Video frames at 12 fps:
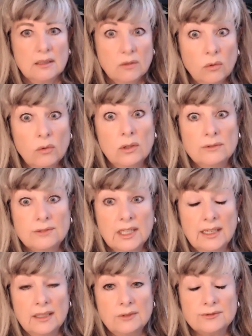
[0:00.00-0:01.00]
all of
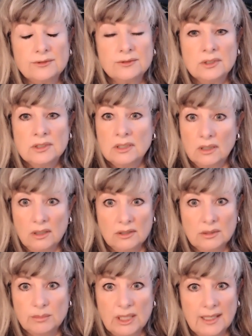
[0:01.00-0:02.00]
life on
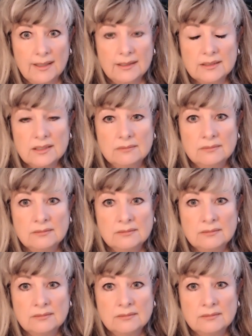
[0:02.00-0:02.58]
the planet.